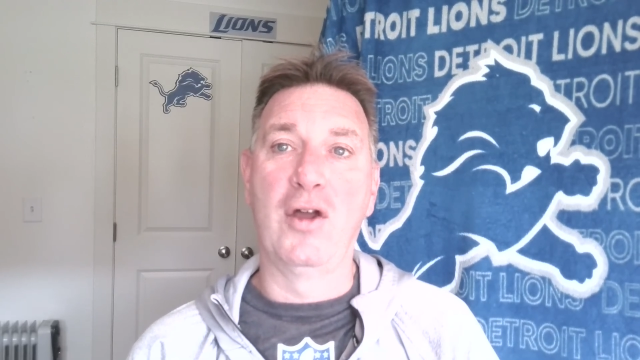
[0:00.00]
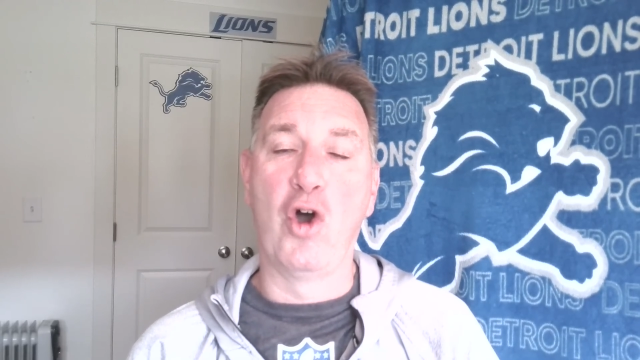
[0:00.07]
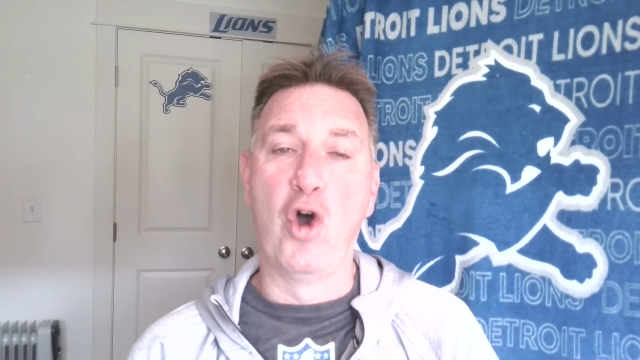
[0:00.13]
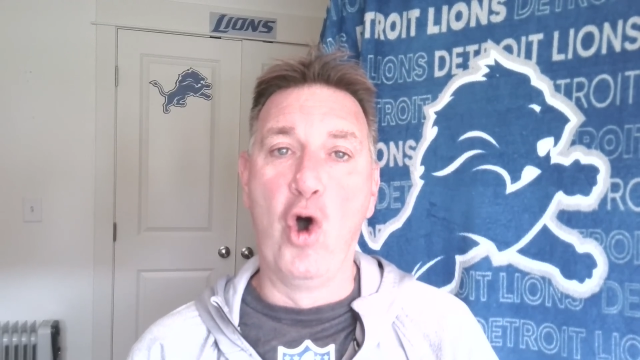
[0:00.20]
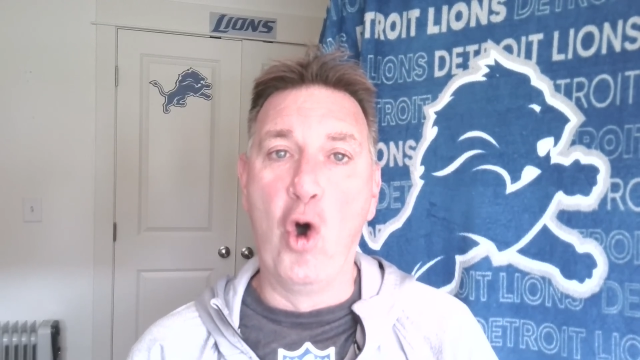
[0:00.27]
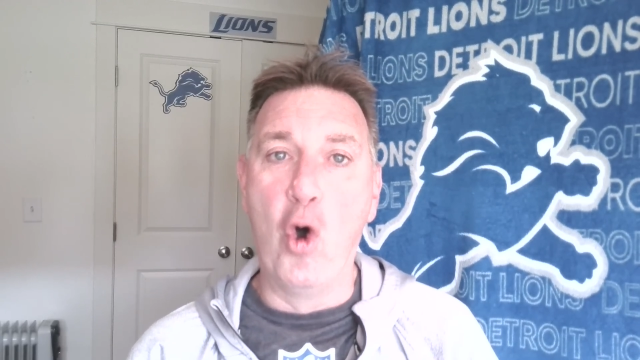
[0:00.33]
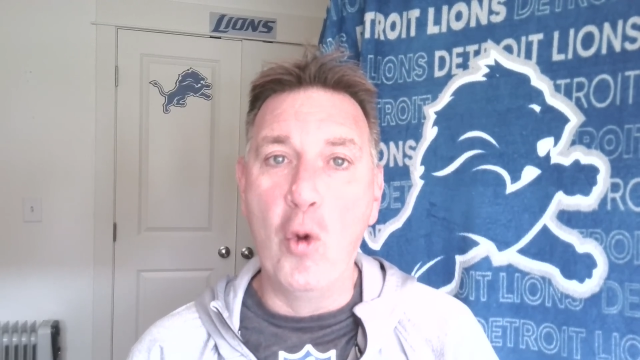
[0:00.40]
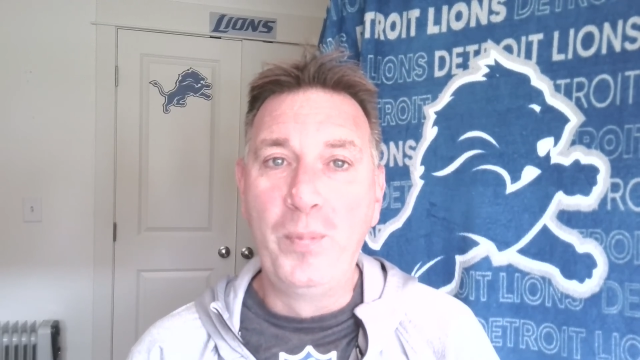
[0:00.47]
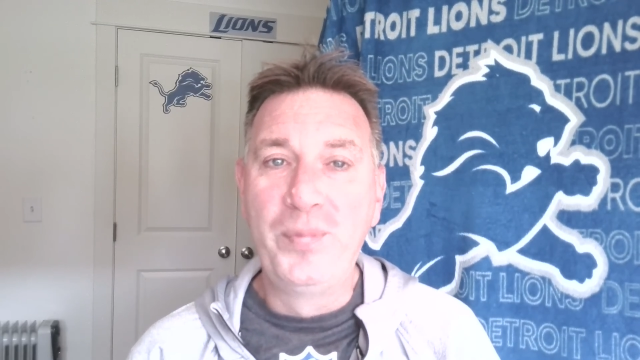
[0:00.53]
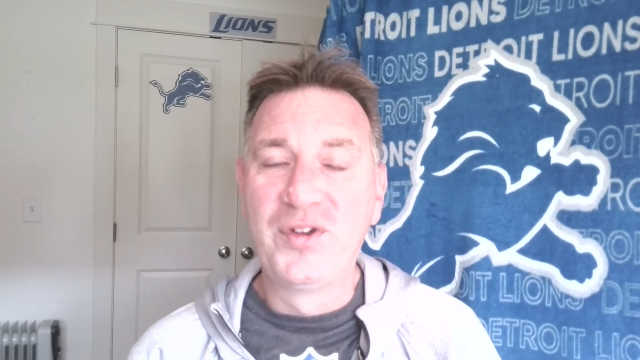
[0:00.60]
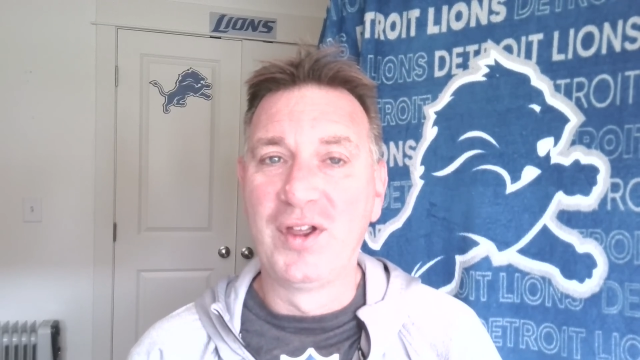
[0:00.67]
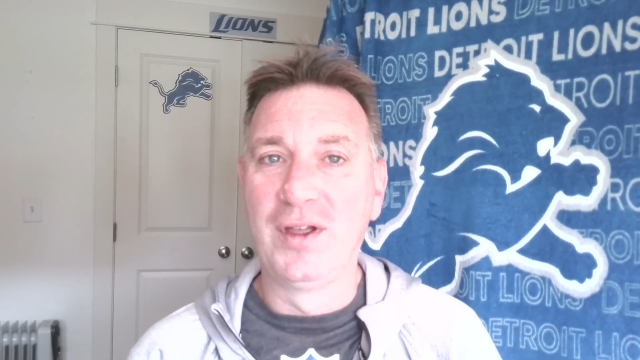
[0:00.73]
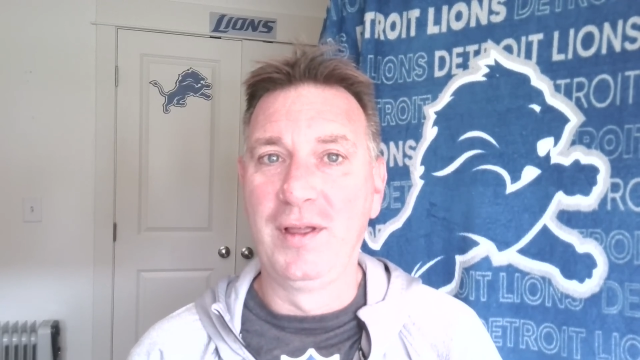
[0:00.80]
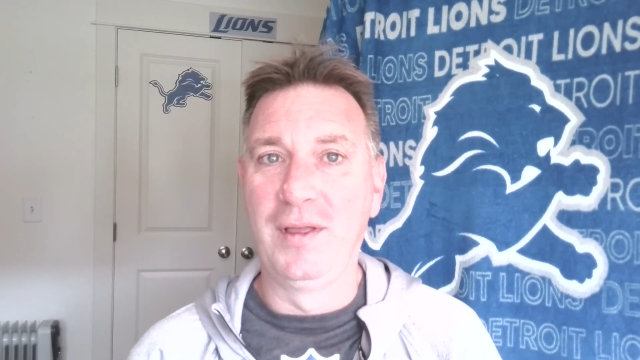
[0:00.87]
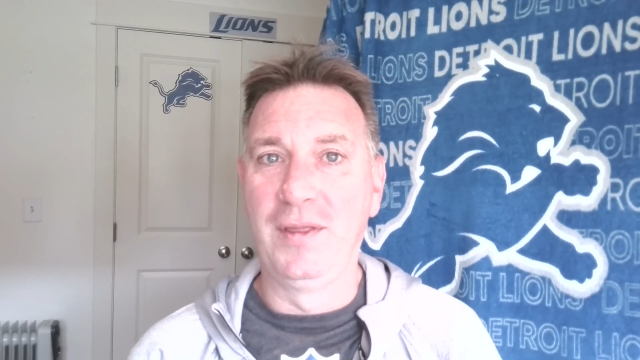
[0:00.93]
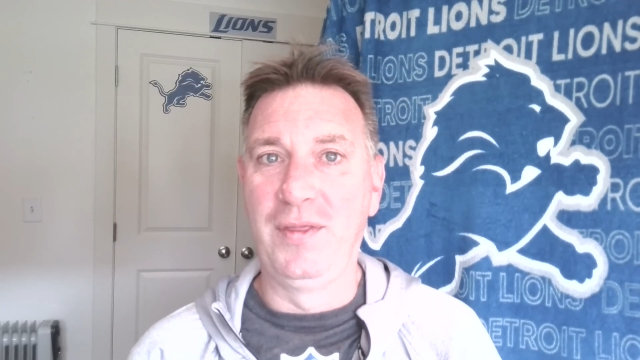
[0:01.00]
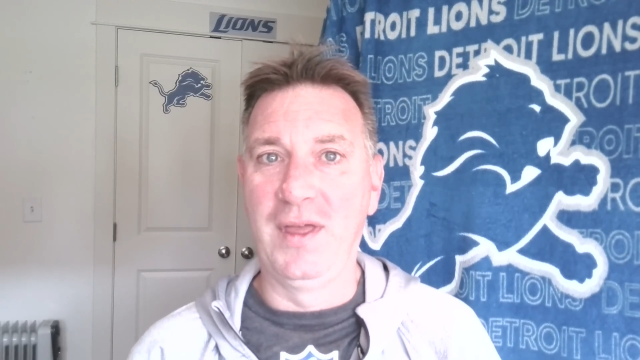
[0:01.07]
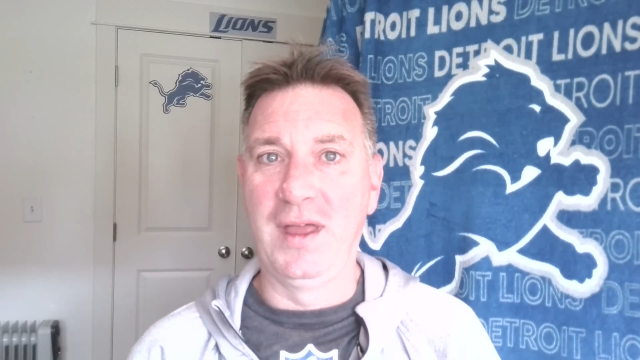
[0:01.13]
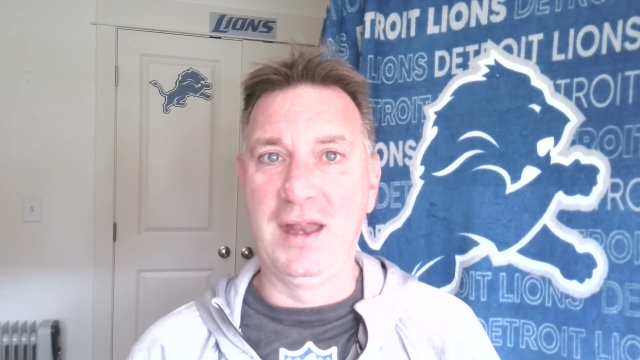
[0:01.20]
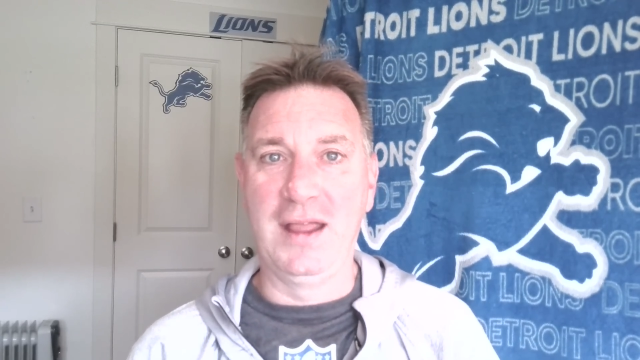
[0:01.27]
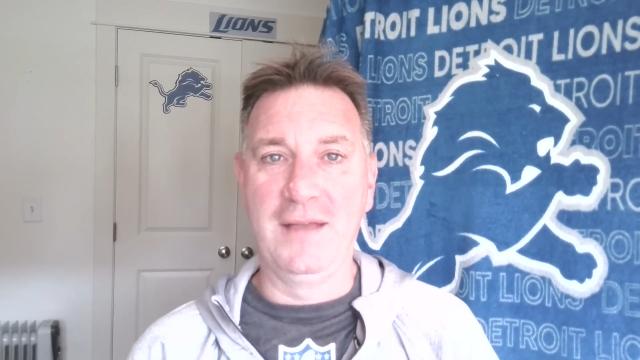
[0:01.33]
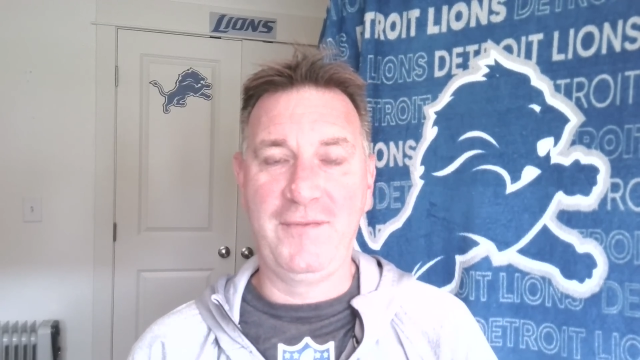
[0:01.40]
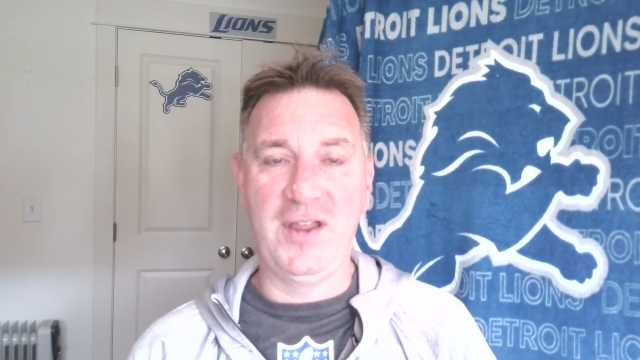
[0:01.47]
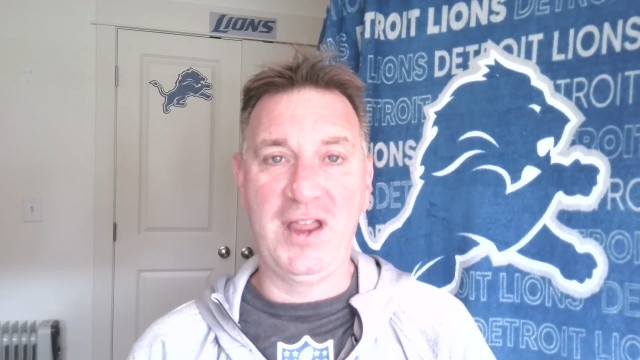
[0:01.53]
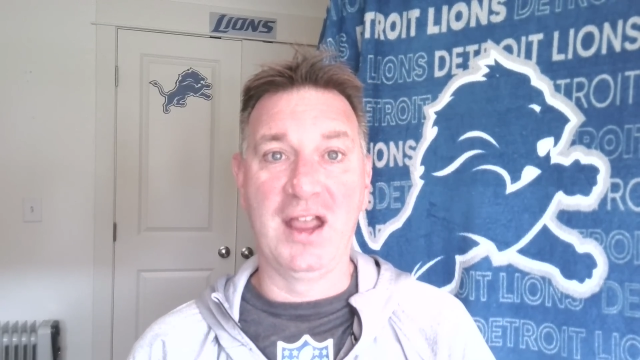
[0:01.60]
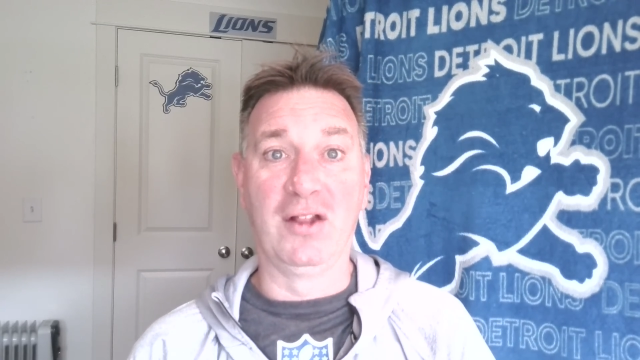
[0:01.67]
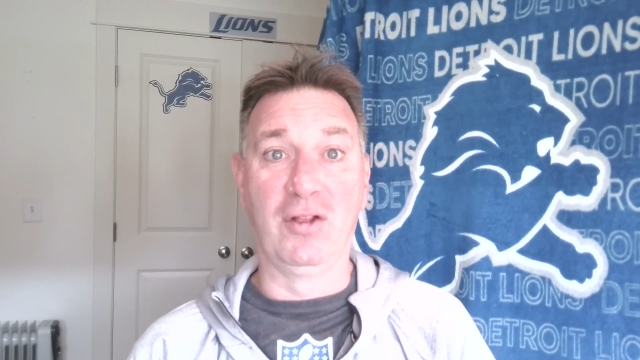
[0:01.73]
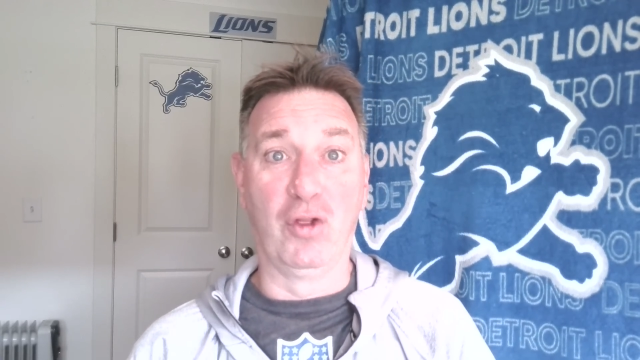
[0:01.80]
hoped that if he had